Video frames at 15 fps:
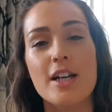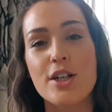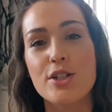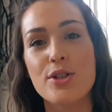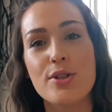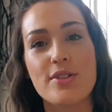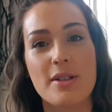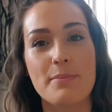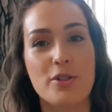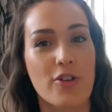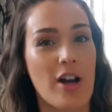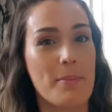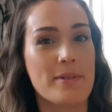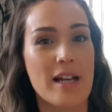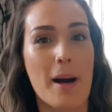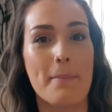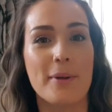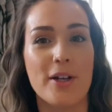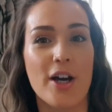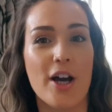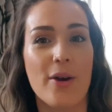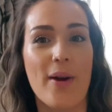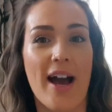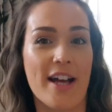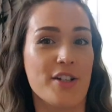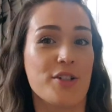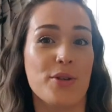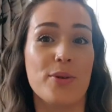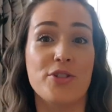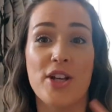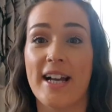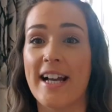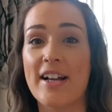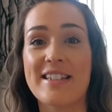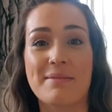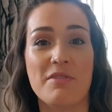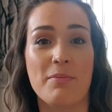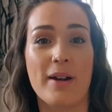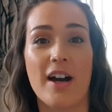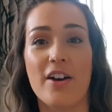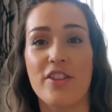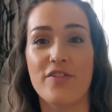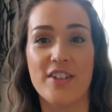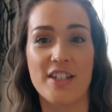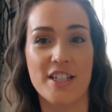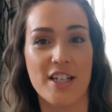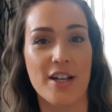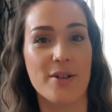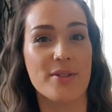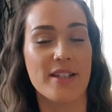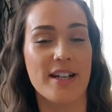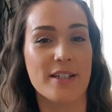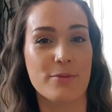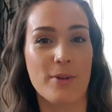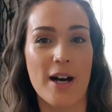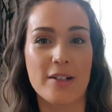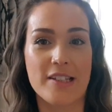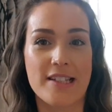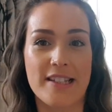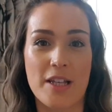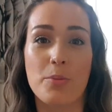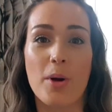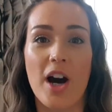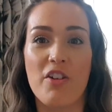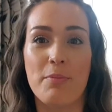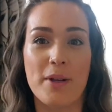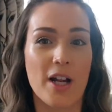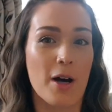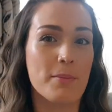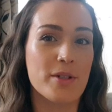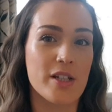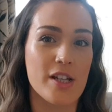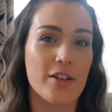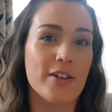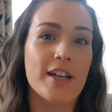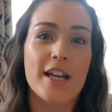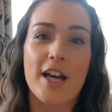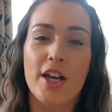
do subscribe down below and do check out some of my other videos as well to see what I've been up to.